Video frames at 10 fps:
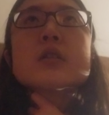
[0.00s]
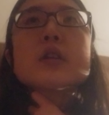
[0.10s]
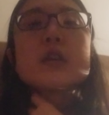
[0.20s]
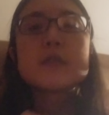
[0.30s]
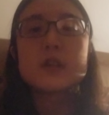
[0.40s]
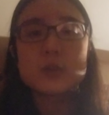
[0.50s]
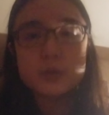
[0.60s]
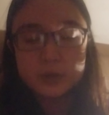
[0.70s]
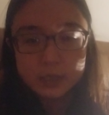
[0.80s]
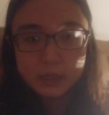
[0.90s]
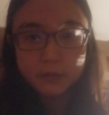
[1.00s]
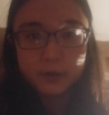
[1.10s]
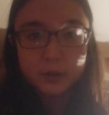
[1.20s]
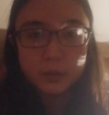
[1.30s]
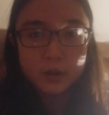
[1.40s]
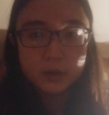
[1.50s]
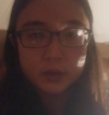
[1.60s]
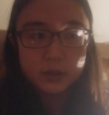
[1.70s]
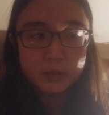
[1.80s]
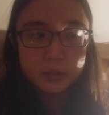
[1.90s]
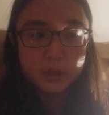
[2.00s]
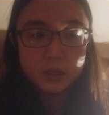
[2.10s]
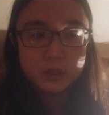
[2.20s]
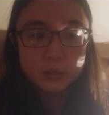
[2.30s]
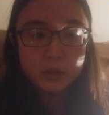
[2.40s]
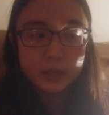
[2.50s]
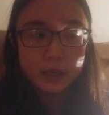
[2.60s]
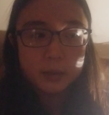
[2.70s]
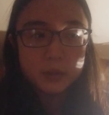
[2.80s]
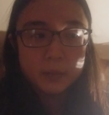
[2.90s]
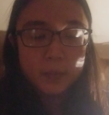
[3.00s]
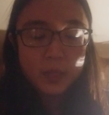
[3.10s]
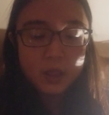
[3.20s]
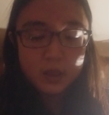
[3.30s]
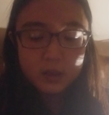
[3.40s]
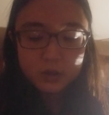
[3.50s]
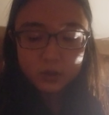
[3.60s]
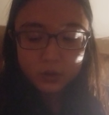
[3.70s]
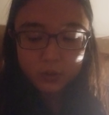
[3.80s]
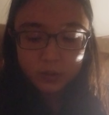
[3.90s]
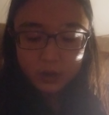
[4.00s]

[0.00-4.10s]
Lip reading: if I don't sleep very well, could be swelling up. So,